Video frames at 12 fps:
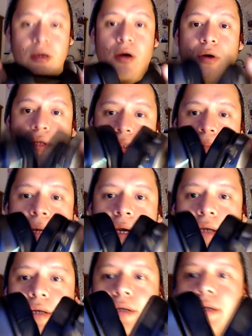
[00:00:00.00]
oh, in the
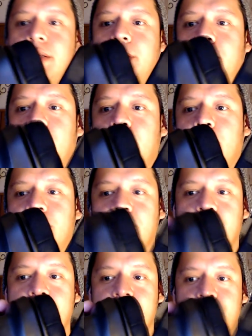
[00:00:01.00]
back, in the bottom, I
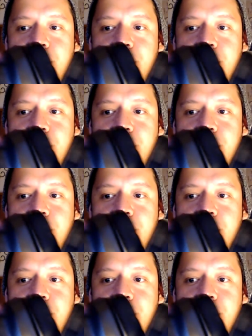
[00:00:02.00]
forgot to show